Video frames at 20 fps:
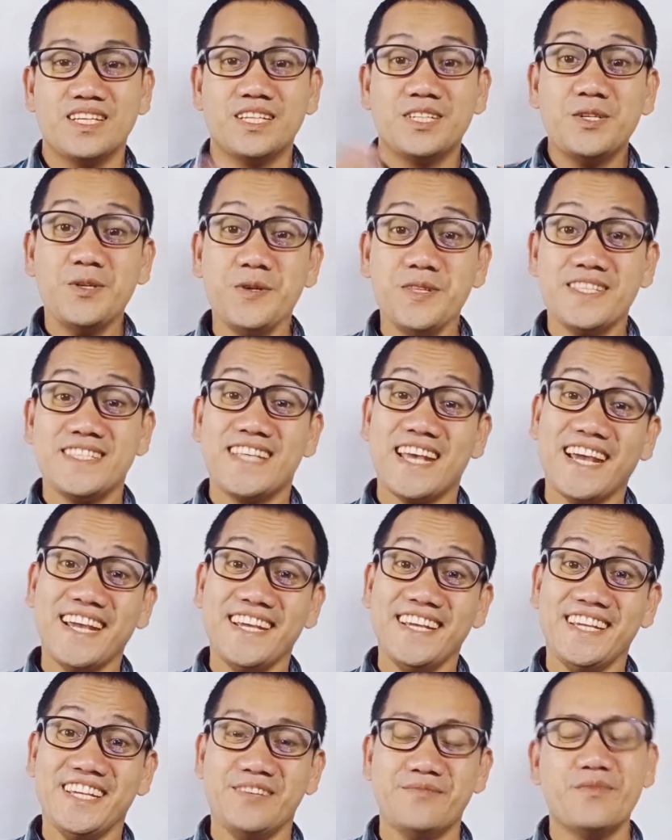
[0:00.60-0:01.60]
Good
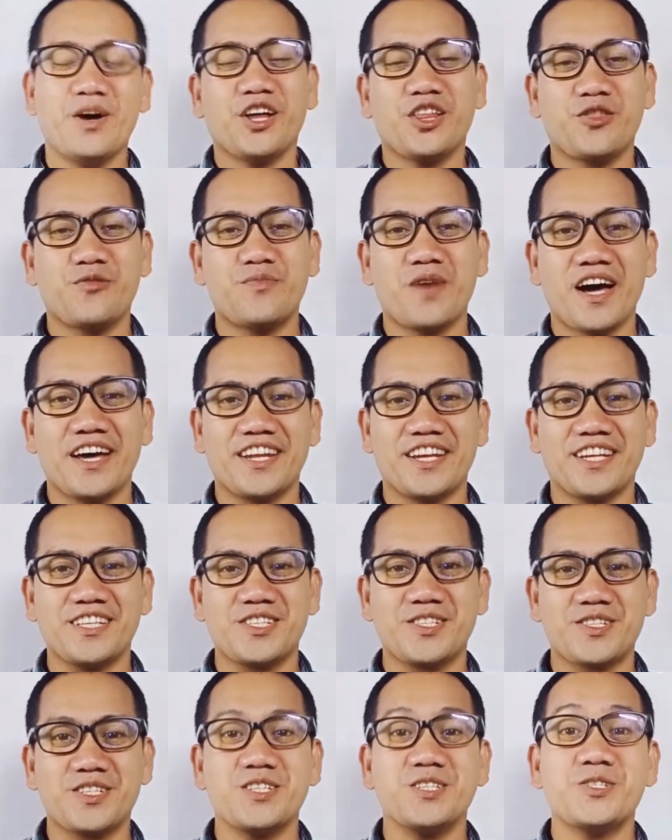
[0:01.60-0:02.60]
day, math
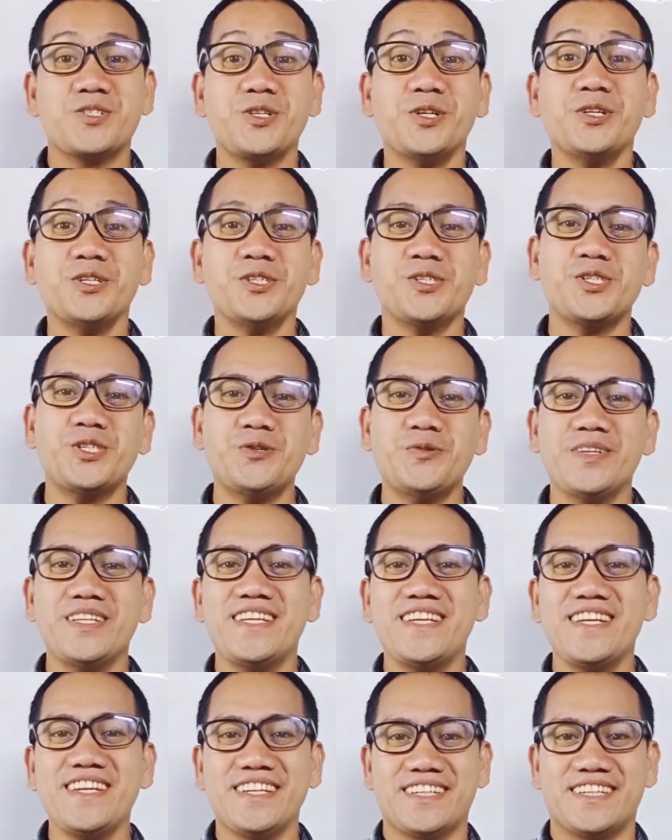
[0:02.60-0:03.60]
buddies! Sir Sherwin
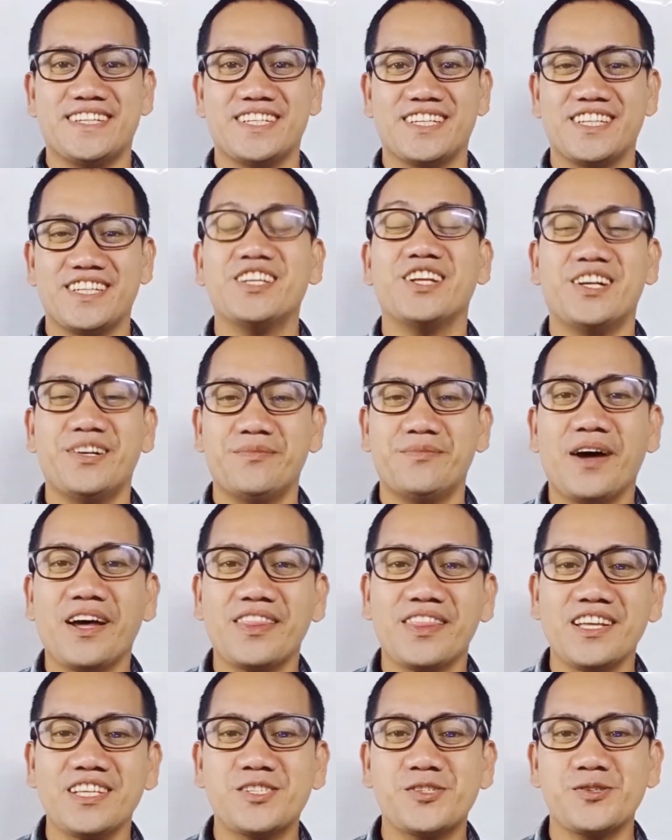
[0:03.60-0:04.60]
here, your math
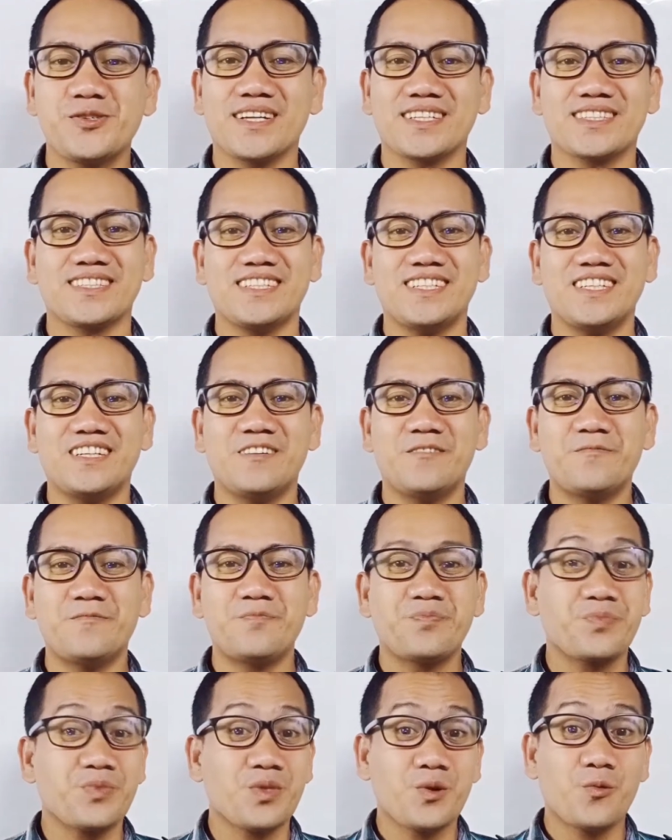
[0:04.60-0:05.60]
instructor.
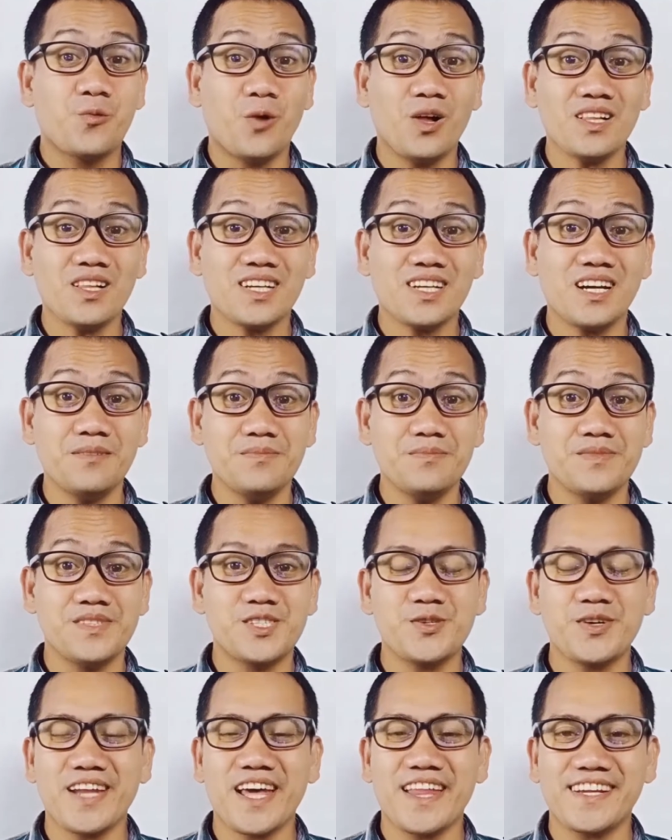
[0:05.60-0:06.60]
Welcome to
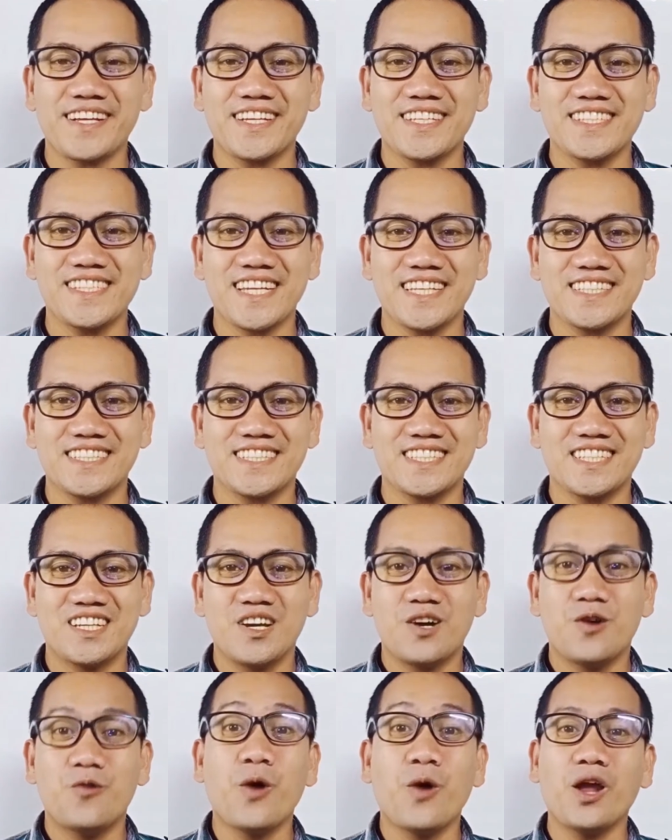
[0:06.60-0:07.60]
another content
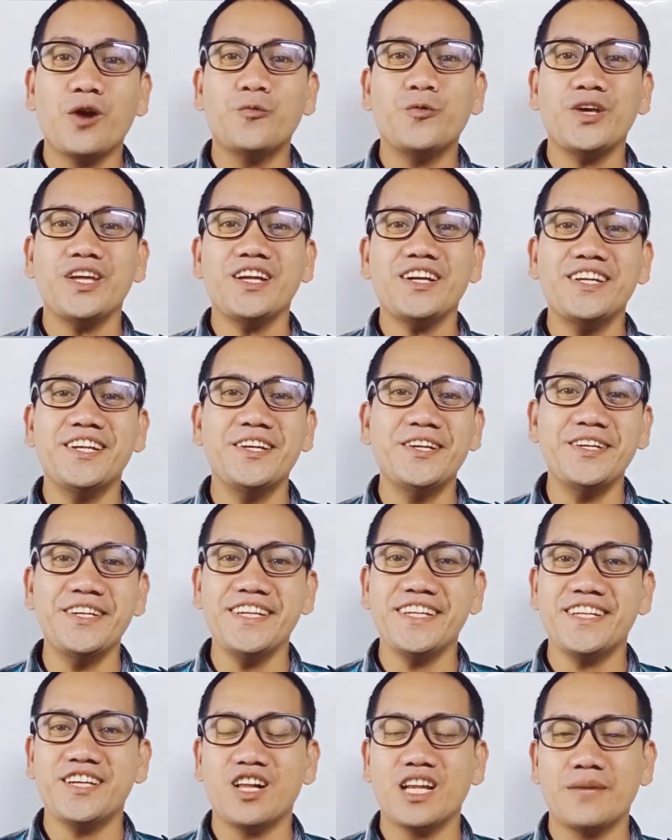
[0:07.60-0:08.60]
where we are
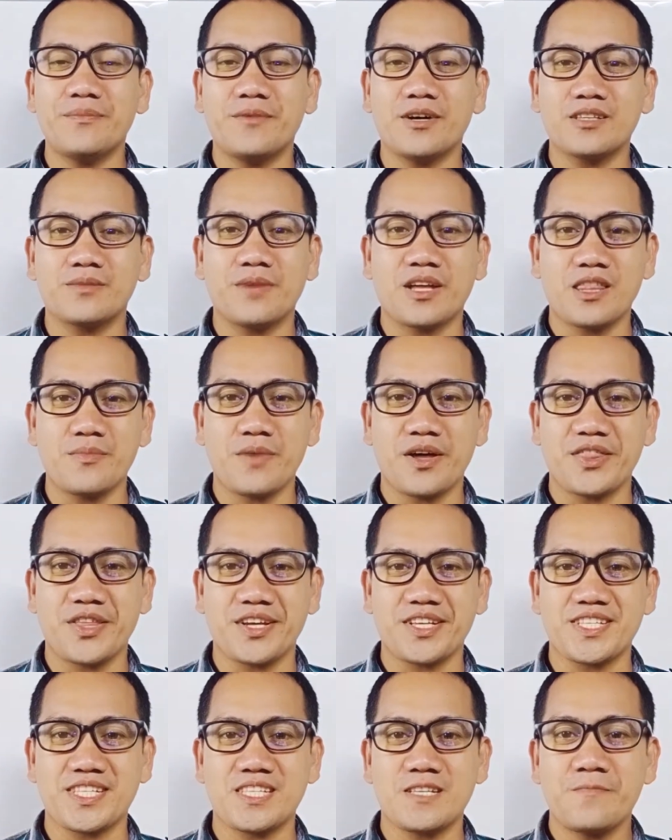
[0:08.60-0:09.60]
learning all about
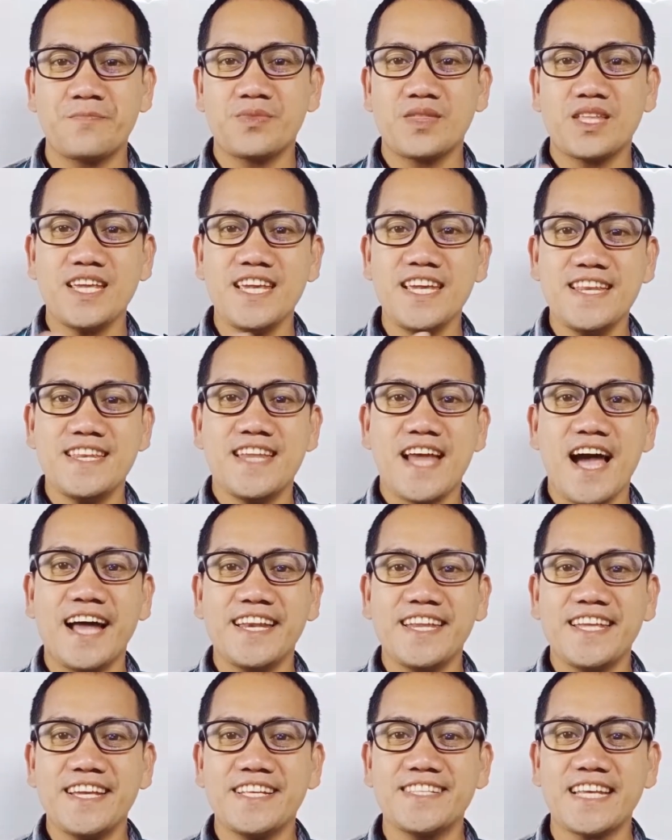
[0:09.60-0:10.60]
mathematics in an
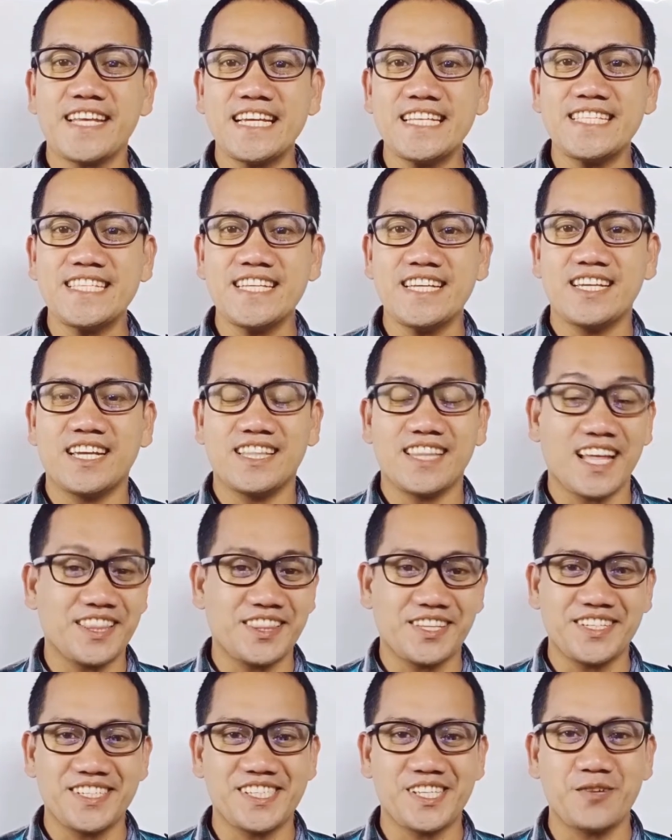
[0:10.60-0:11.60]
exciting and
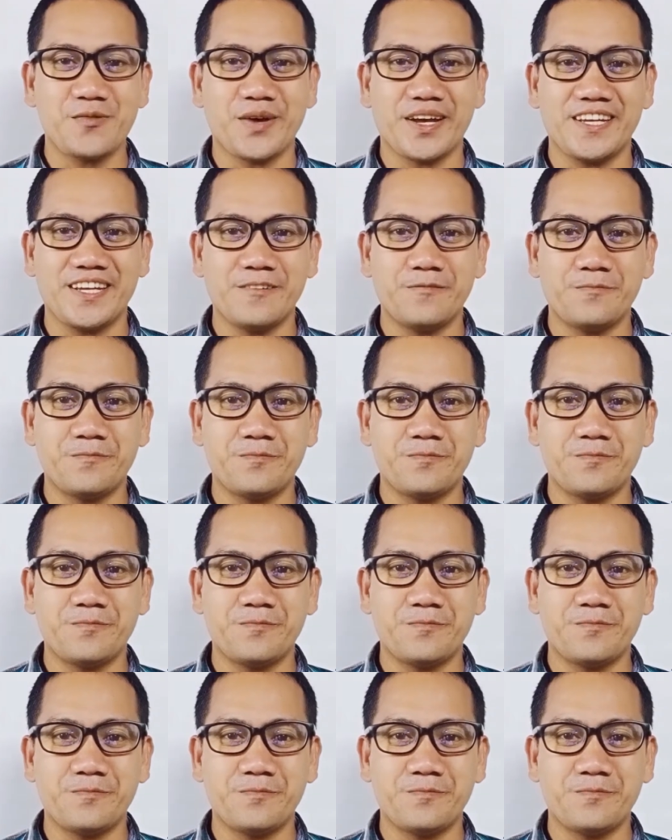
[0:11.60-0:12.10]
interesting way.